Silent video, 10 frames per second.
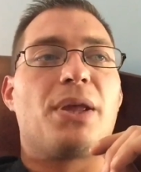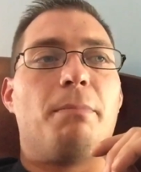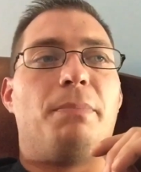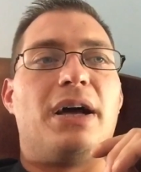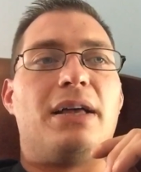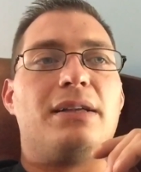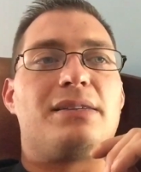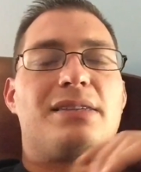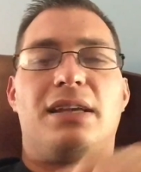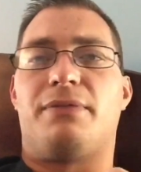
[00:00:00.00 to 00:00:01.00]
but
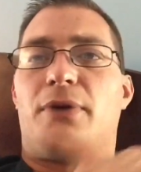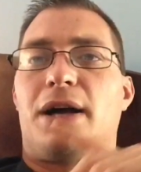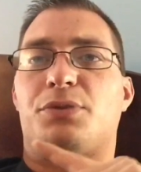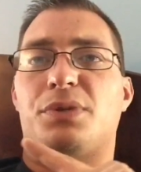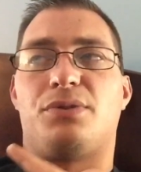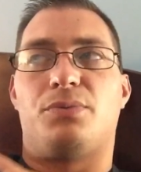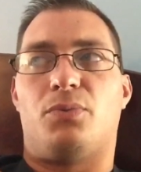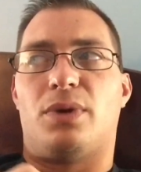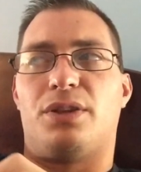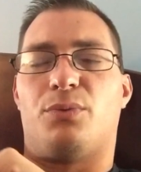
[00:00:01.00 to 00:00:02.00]
Selena Fox was
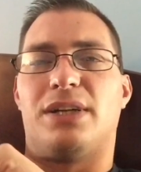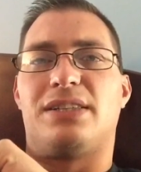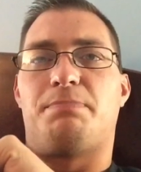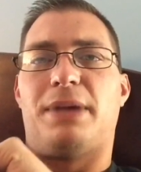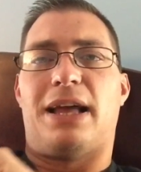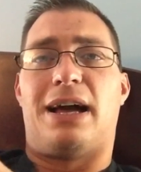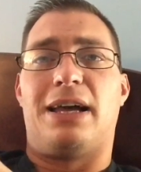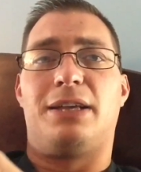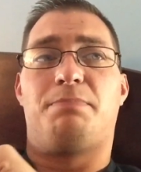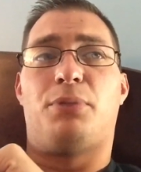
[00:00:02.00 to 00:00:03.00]
one of the ones
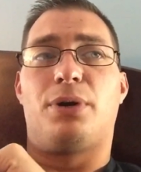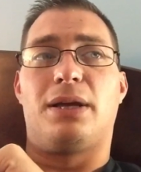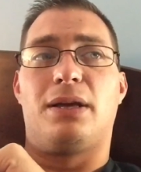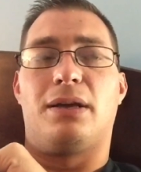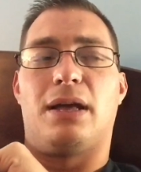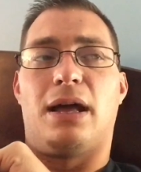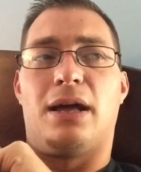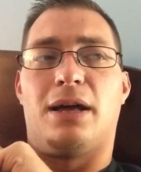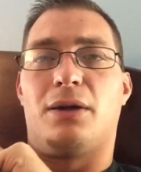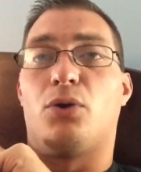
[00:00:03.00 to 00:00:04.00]
behind putting,
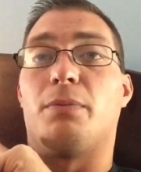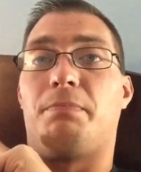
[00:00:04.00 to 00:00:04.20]
or